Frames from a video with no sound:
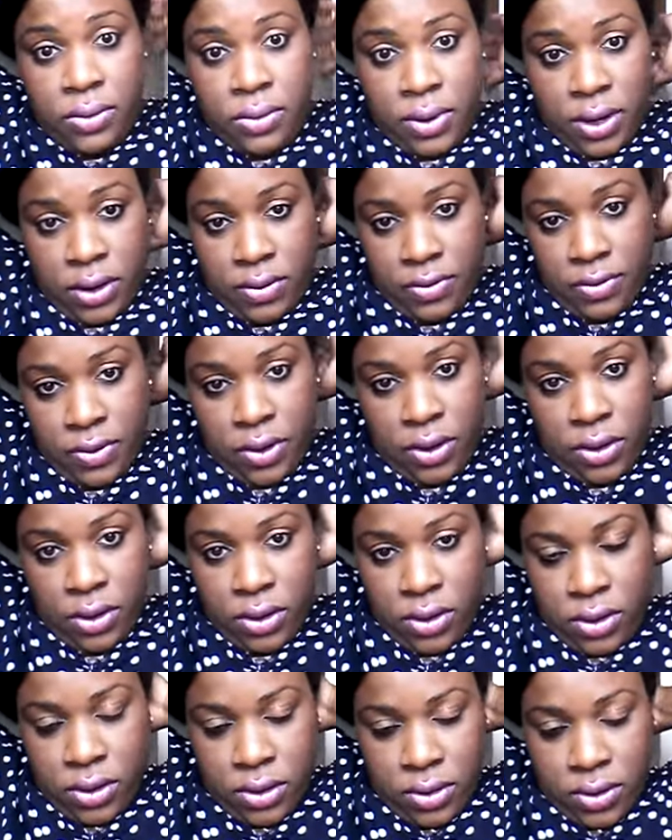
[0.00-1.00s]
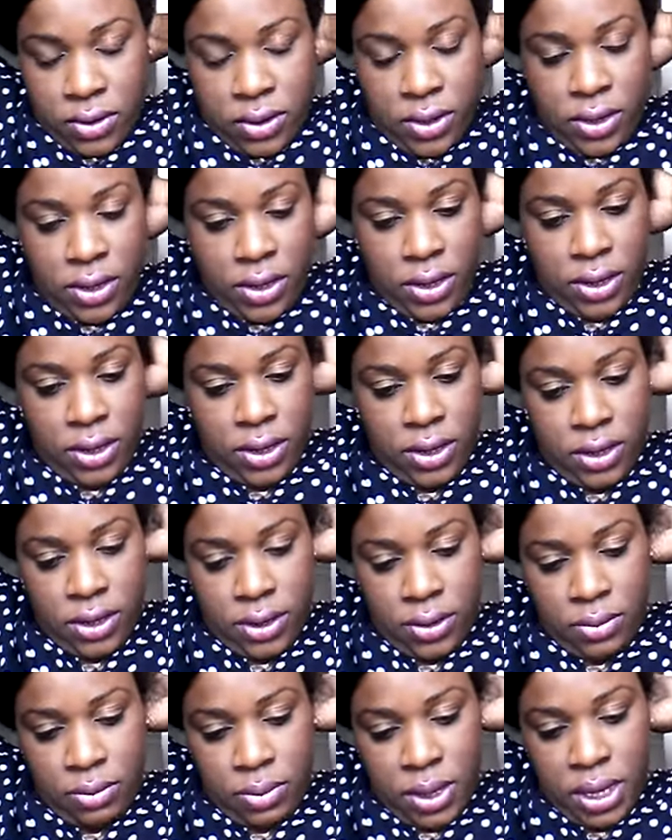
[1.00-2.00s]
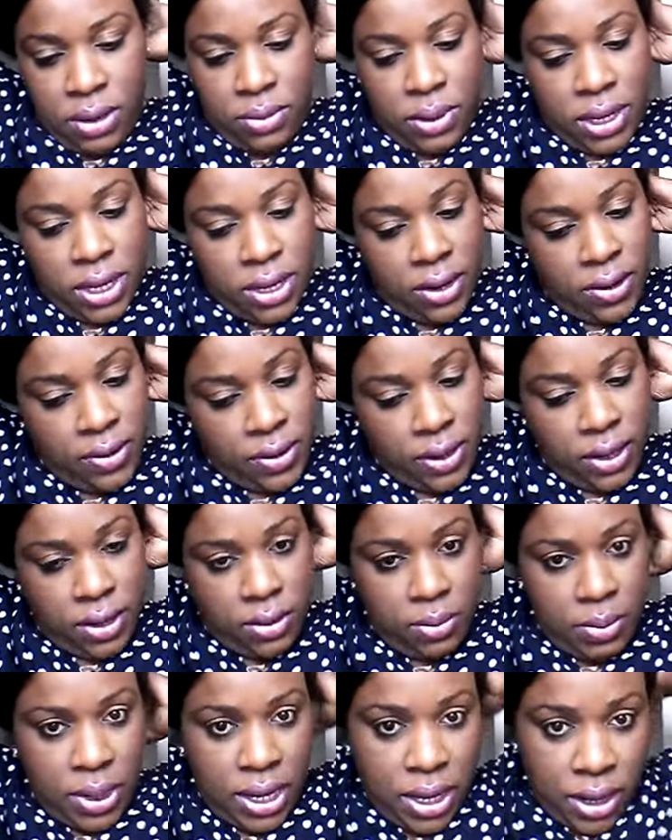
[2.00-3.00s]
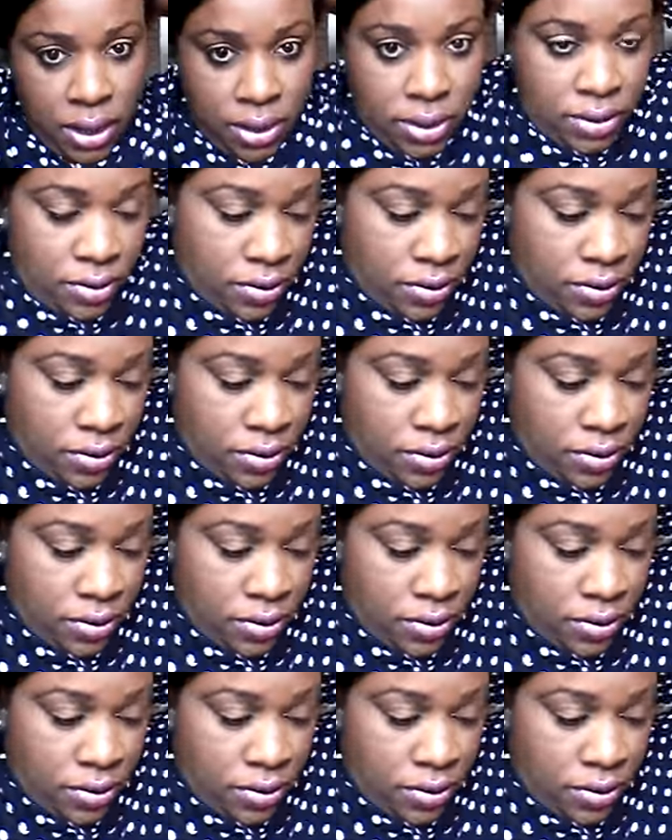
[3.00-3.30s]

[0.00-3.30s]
when I've not got baby hairs at the back.